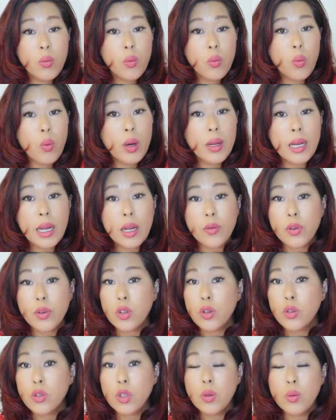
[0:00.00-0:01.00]
Whatever
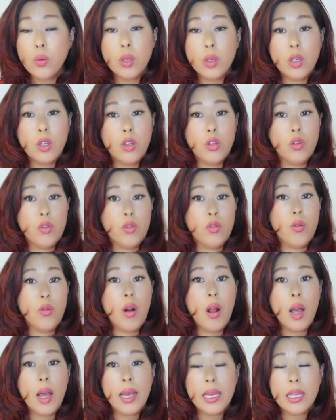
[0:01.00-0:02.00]
you're doing, you're
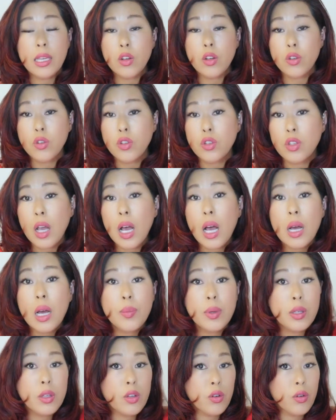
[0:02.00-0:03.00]
crying, you're
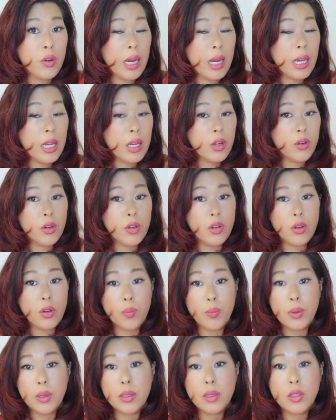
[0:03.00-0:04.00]
sobbing, you're angry, you're
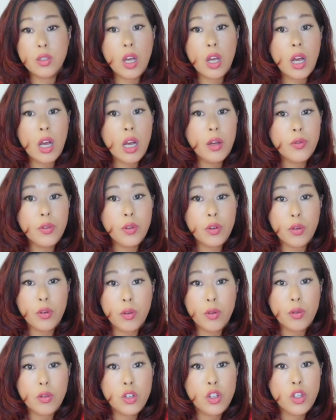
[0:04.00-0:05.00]
pissed off,
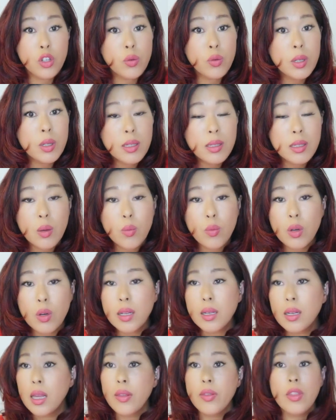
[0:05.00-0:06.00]
you're shooting
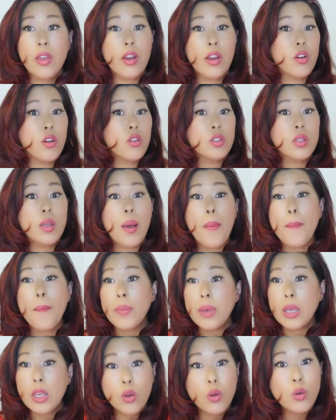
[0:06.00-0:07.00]
someone, there's
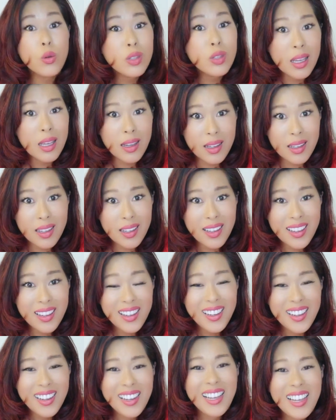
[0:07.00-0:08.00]
music.
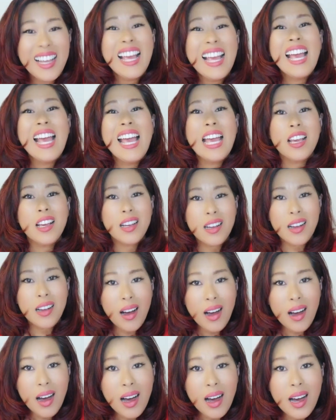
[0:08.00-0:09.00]

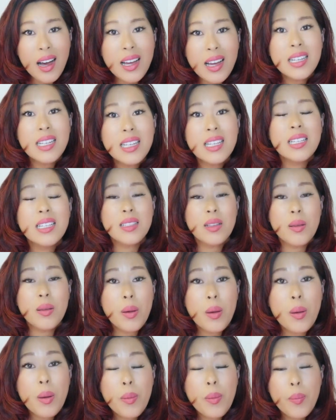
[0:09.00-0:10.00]
God is
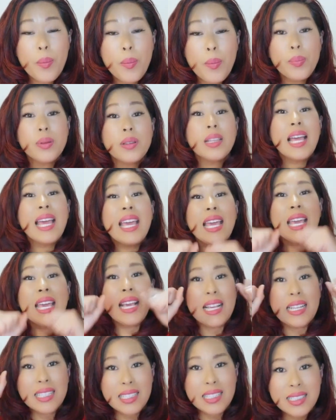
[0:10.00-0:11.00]

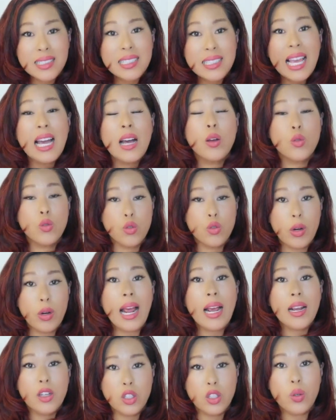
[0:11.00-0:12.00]
playing a
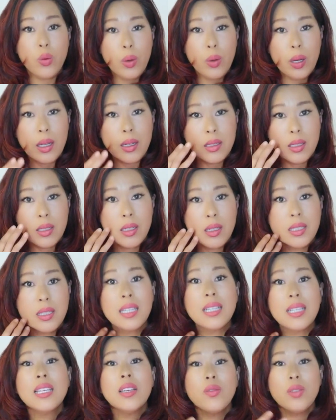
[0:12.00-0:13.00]
soundtrack to it to
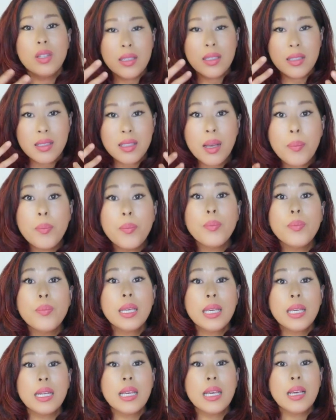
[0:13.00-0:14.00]
give it some
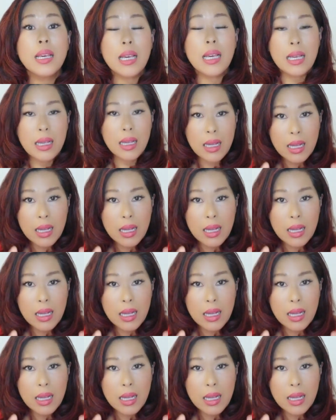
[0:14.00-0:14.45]
meaning